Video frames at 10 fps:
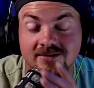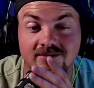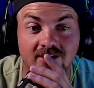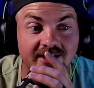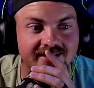
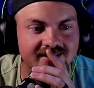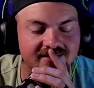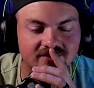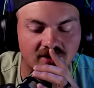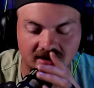Ronnie did.
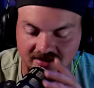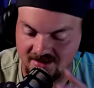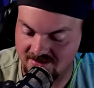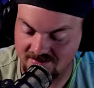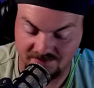Ronnie's
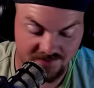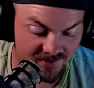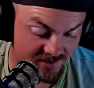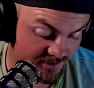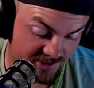on some
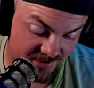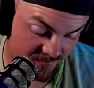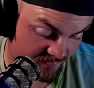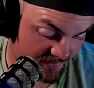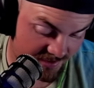shit,
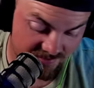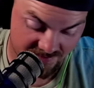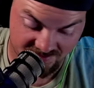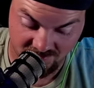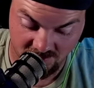dude. I know he's
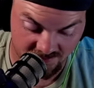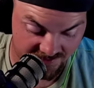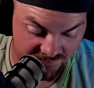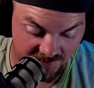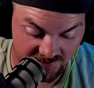sober as
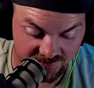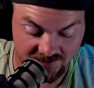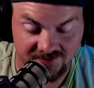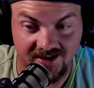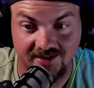fuck, so
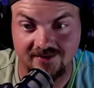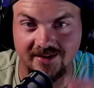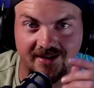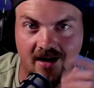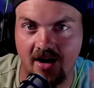it's not
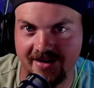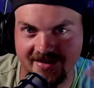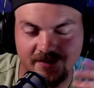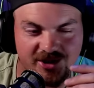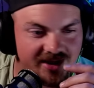like on
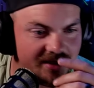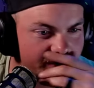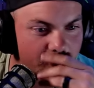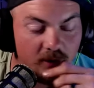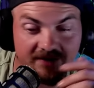some shit.
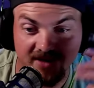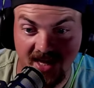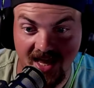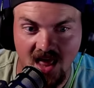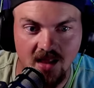But whatever the
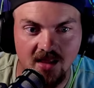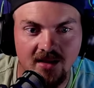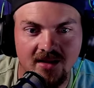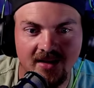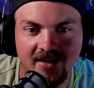hell
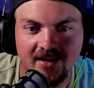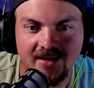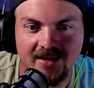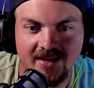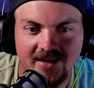
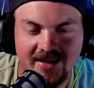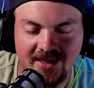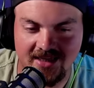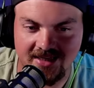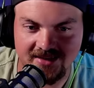
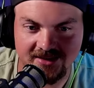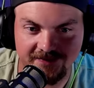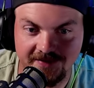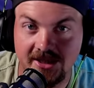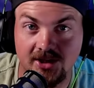he's
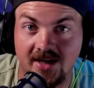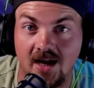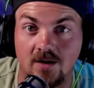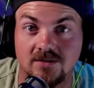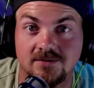figured
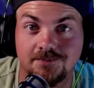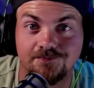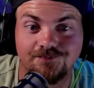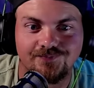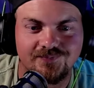out,
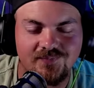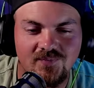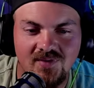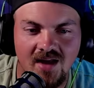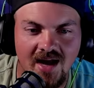
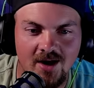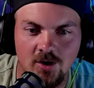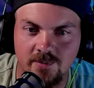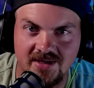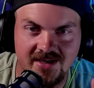I
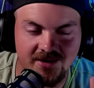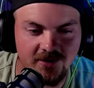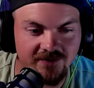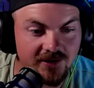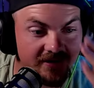hope he can do
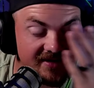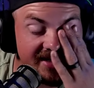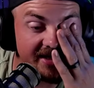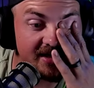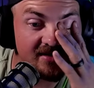it for another ten
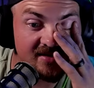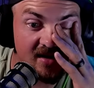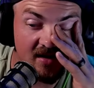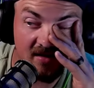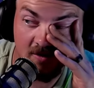years.
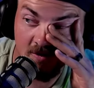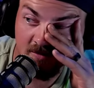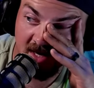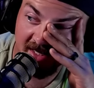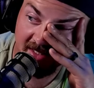Oh,
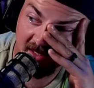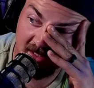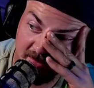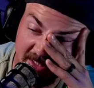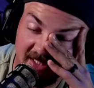my God,
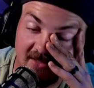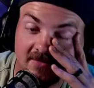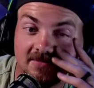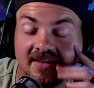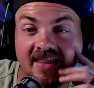man.
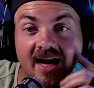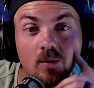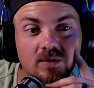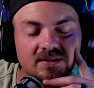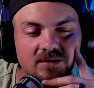That
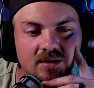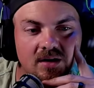was...